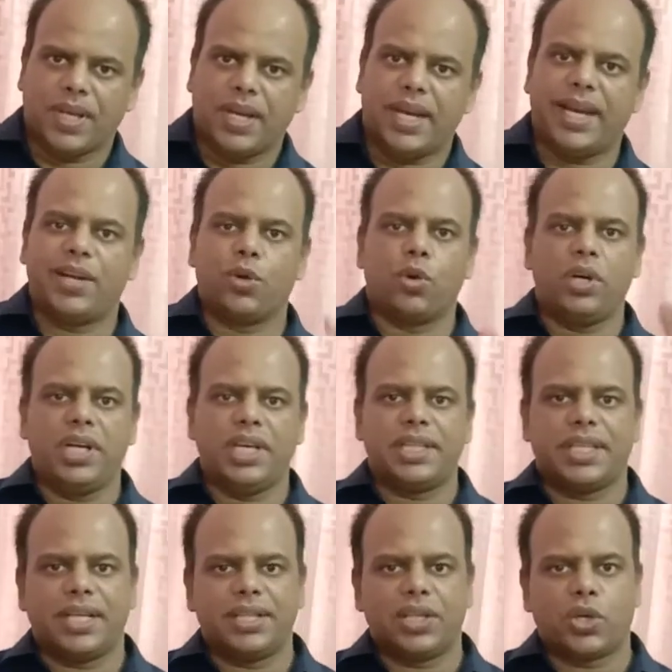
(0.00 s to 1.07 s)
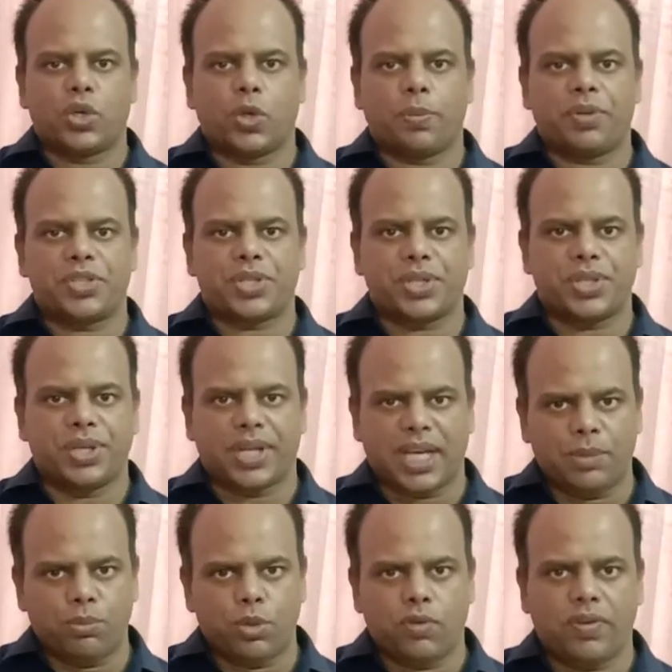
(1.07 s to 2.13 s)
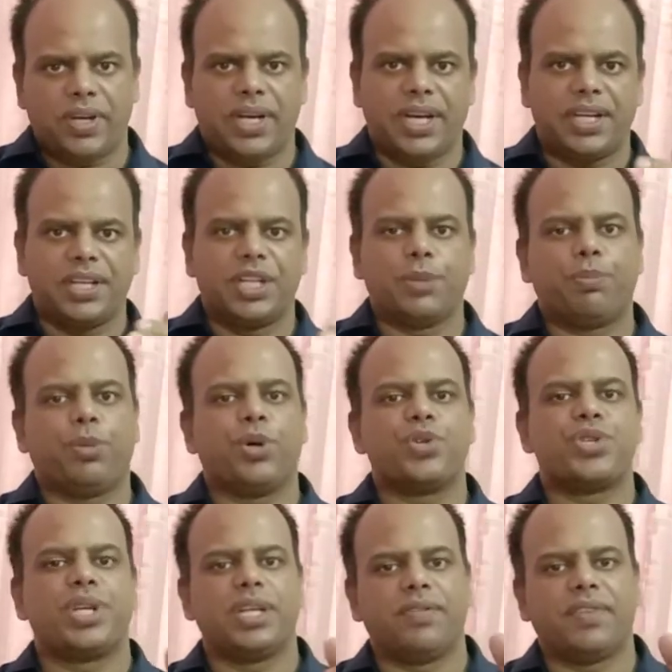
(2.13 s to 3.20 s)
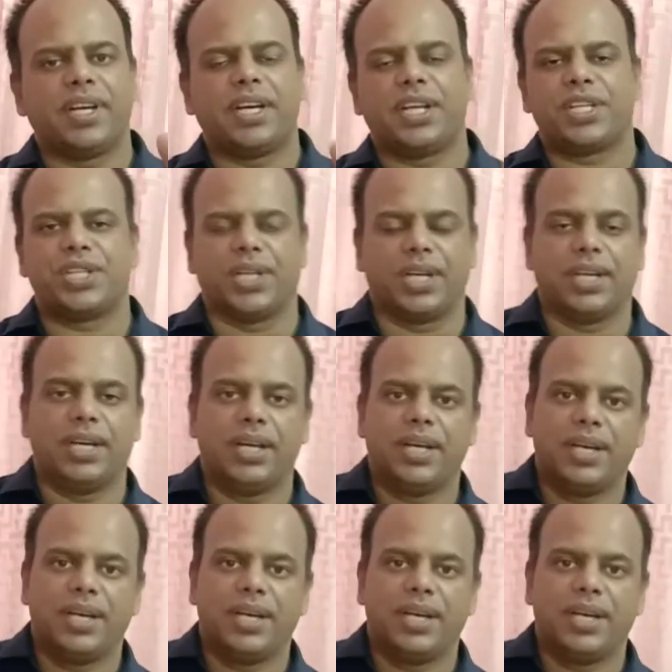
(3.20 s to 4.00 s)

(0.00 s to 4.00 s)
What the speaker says: And only then the group discussion can move ahead in a positive direction.